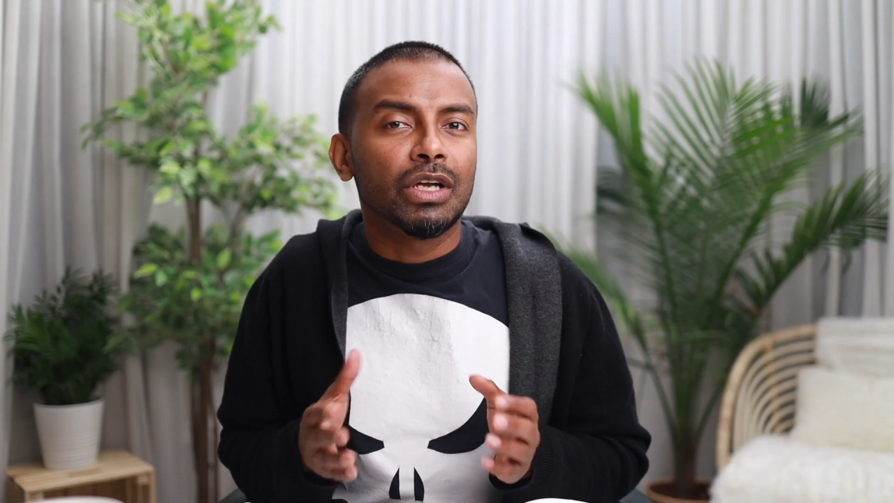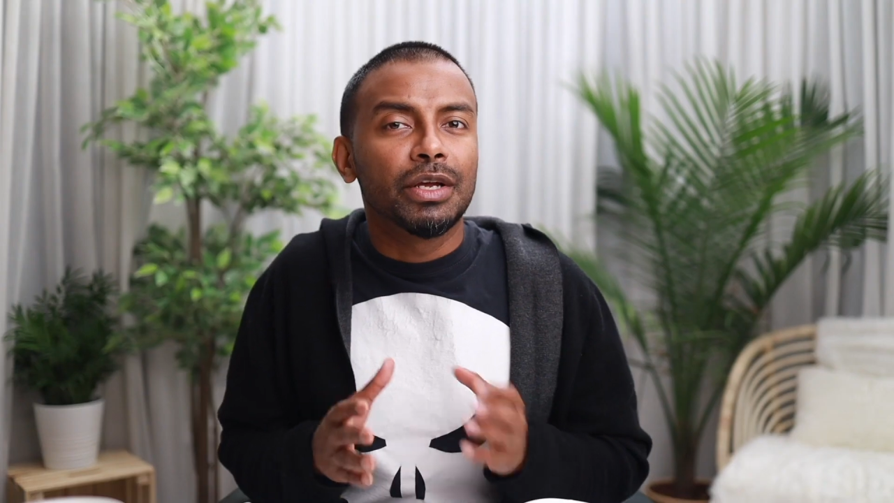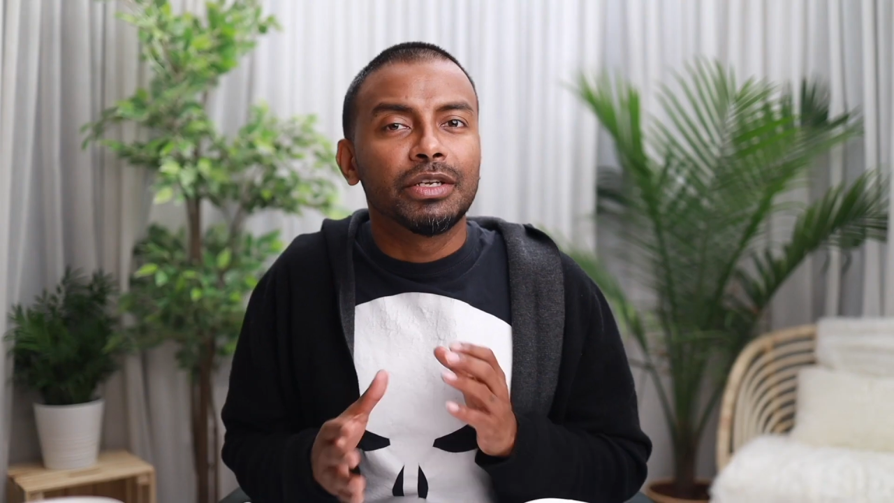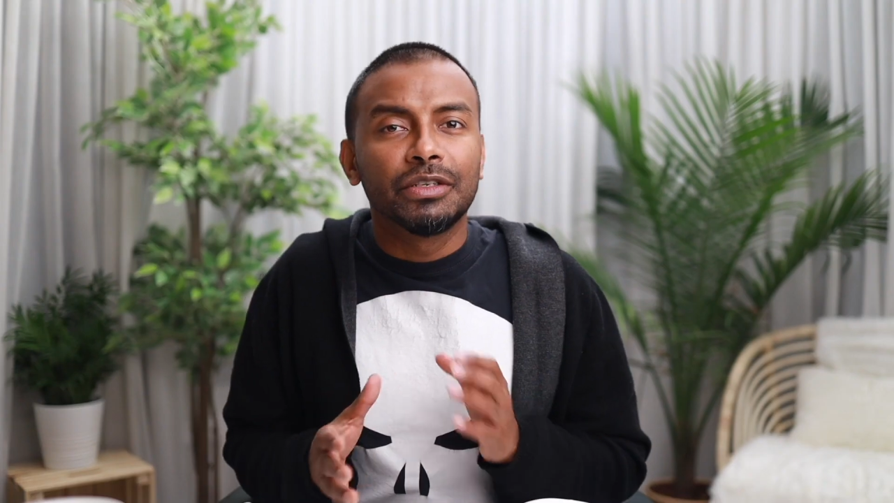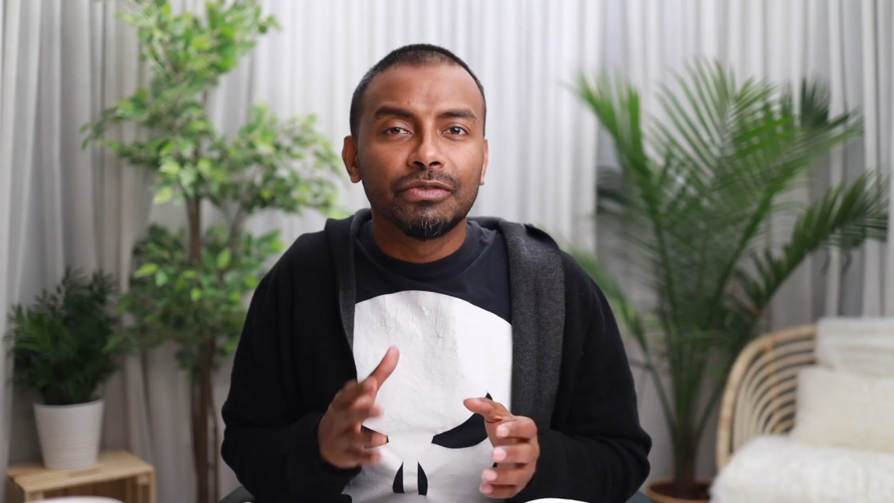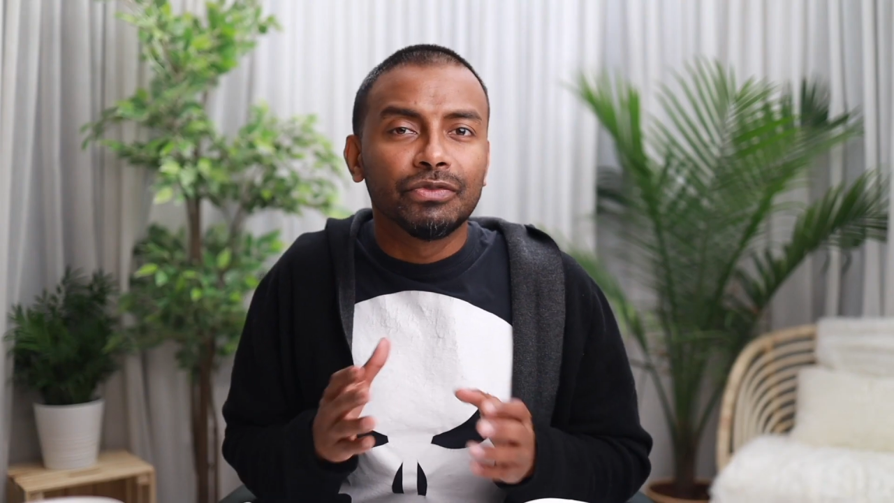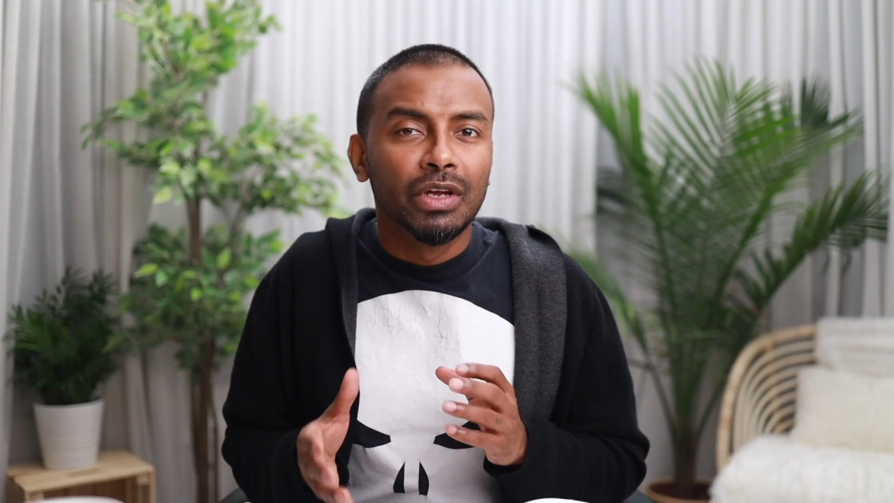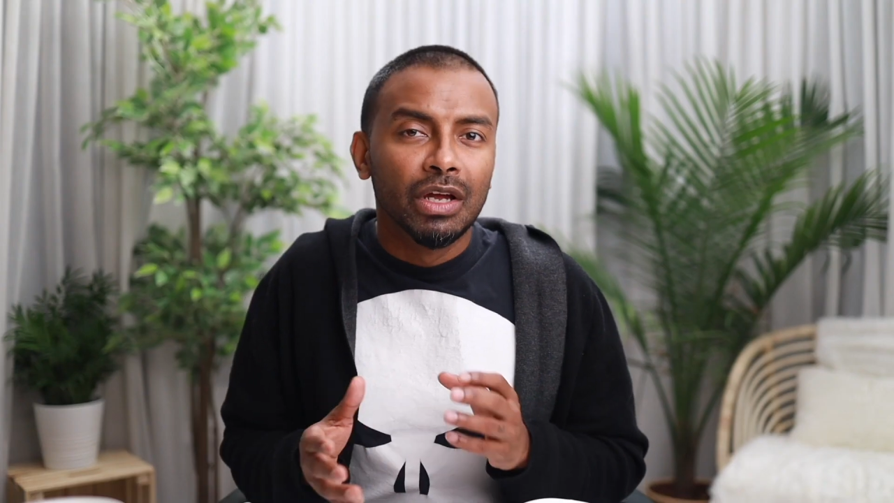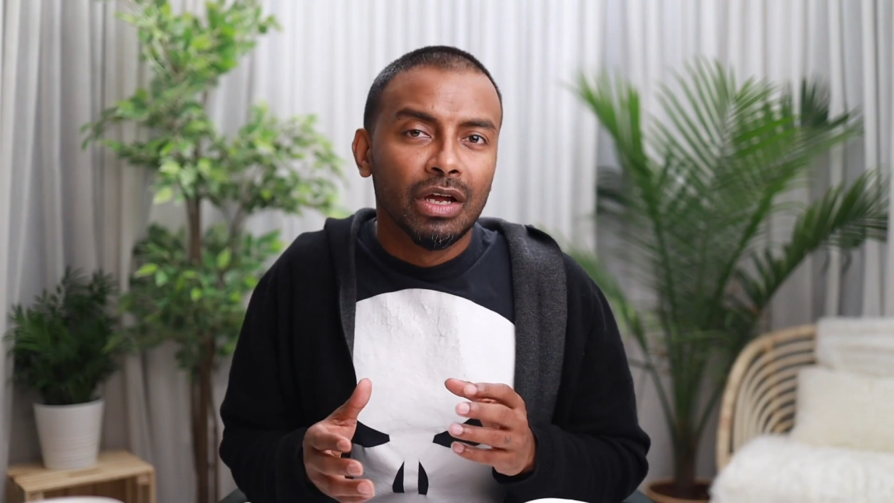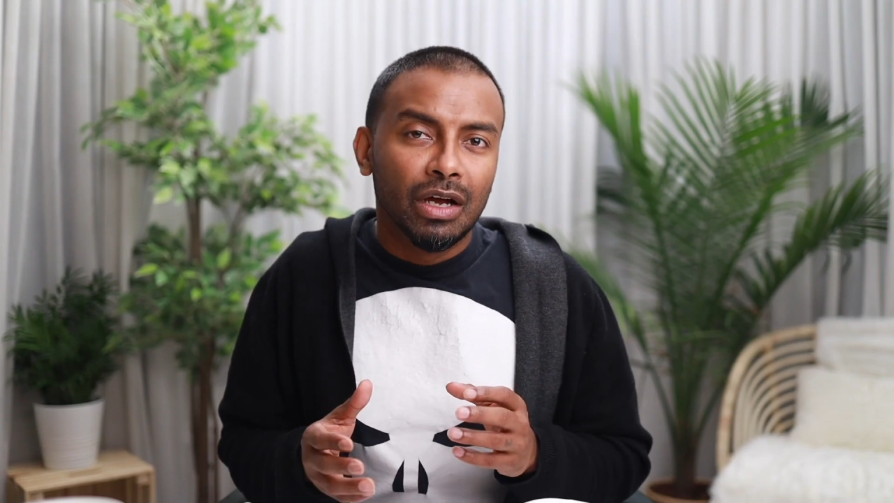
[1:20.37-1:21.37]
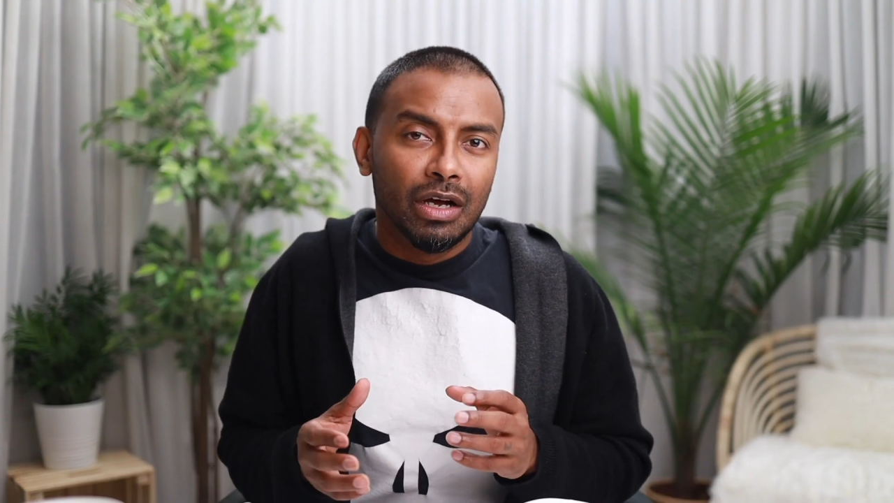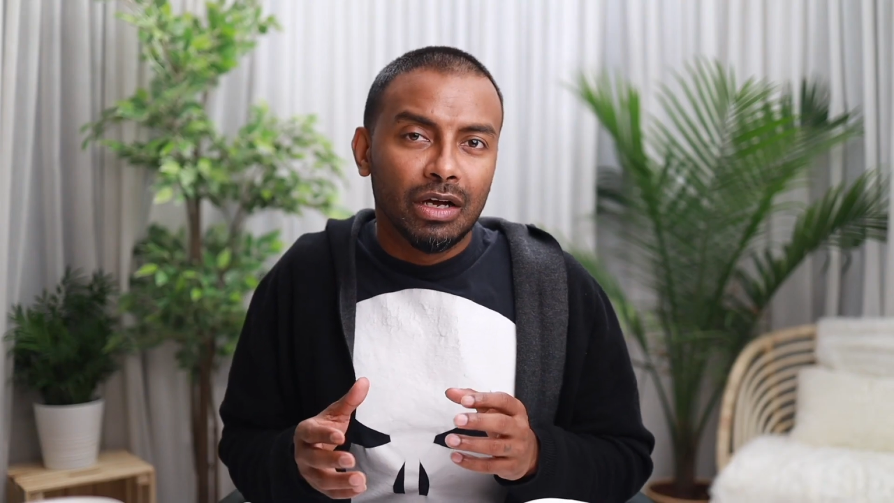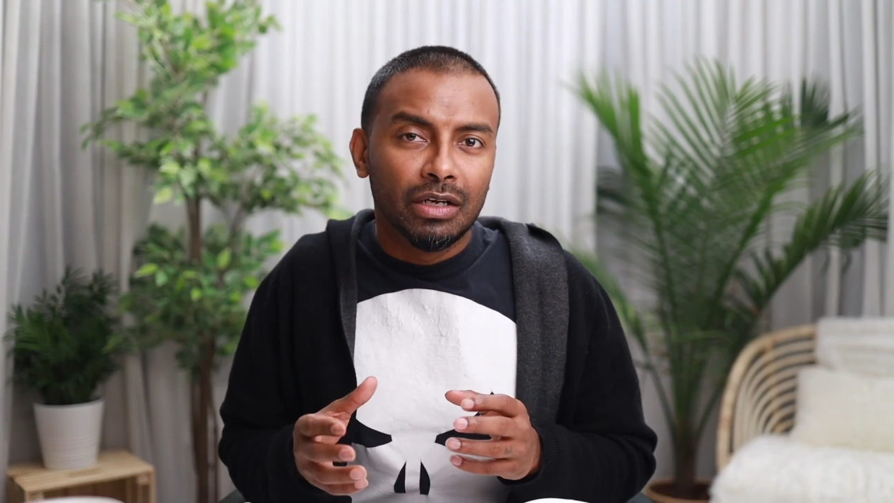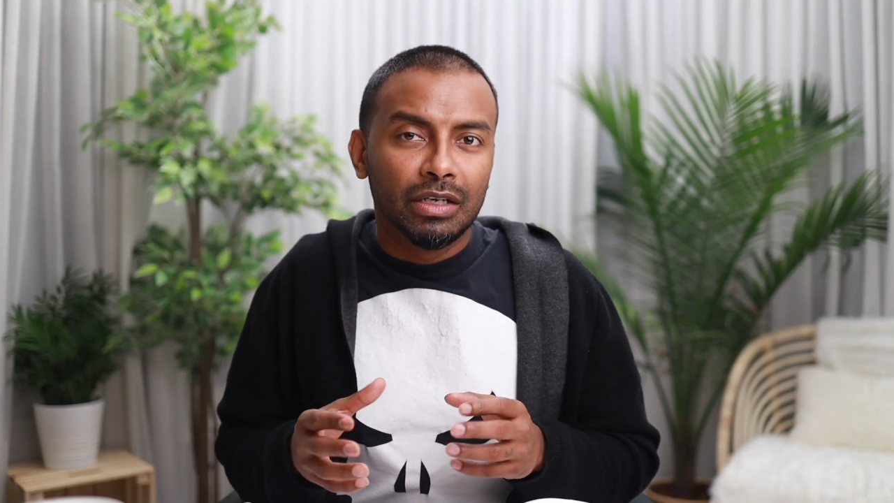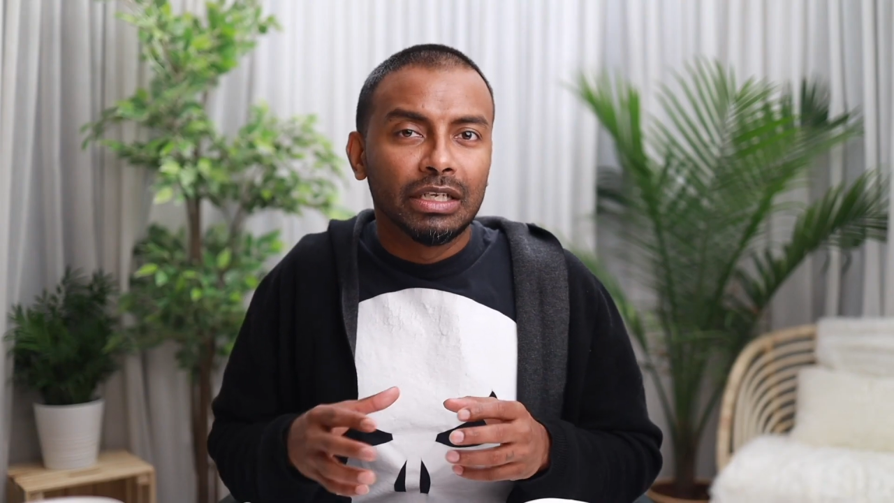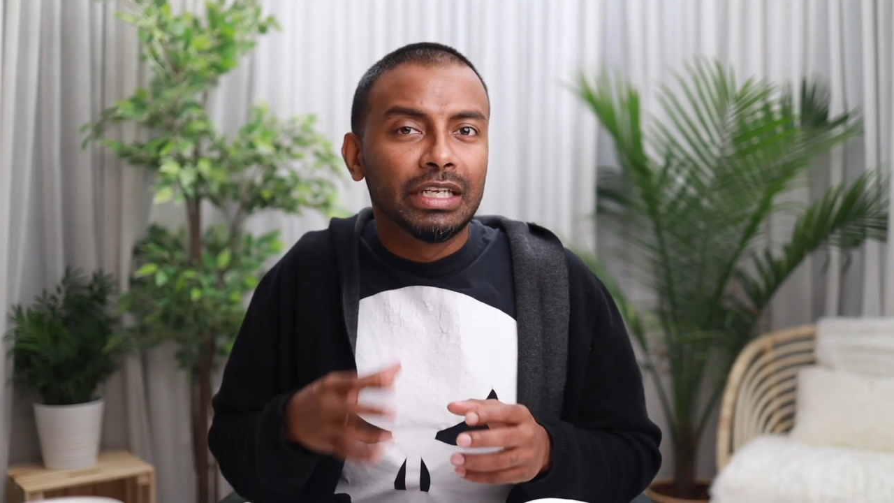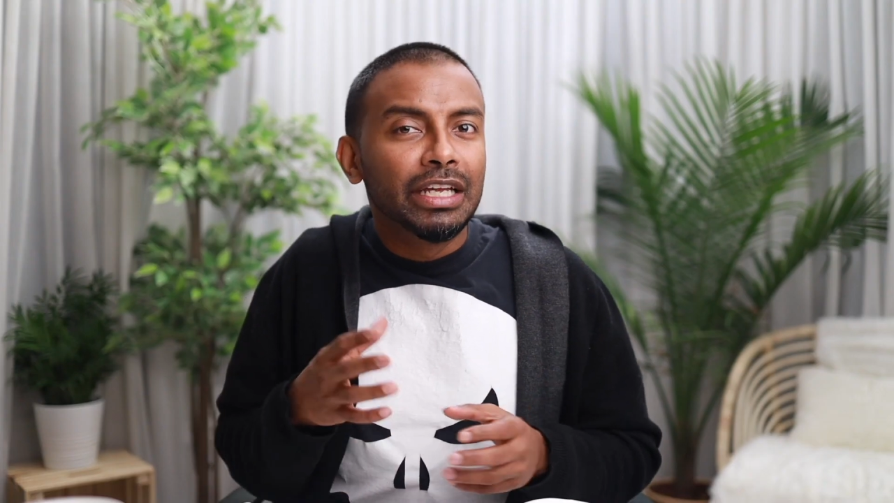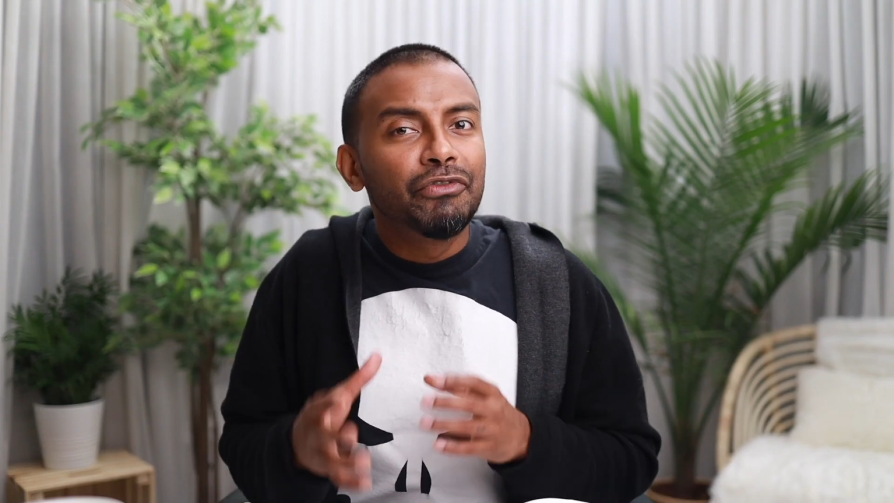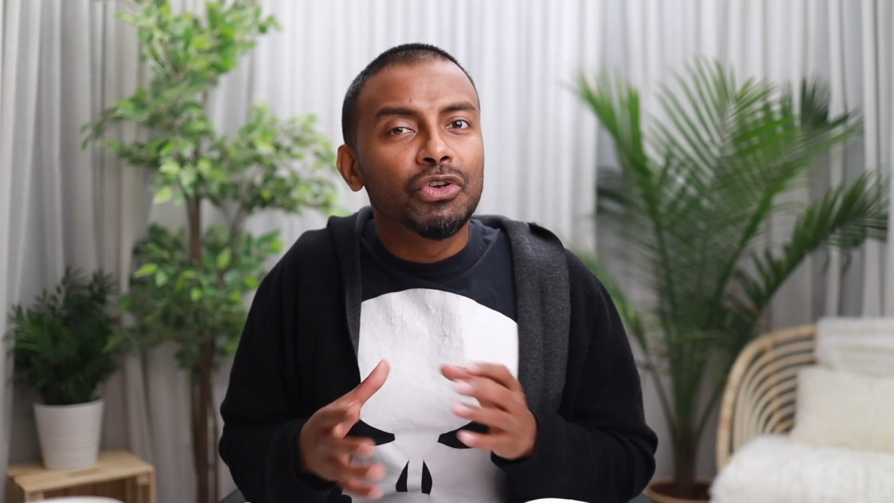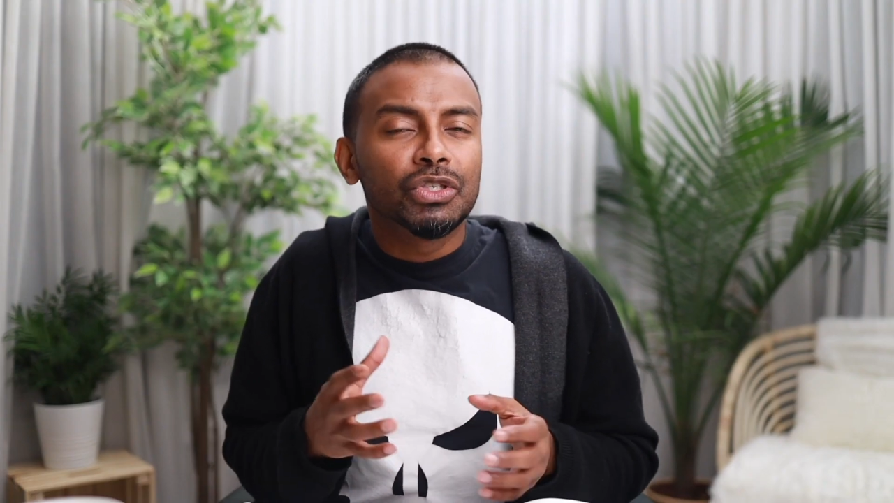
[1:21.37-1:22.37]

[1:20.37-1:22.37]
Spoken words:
to kind of give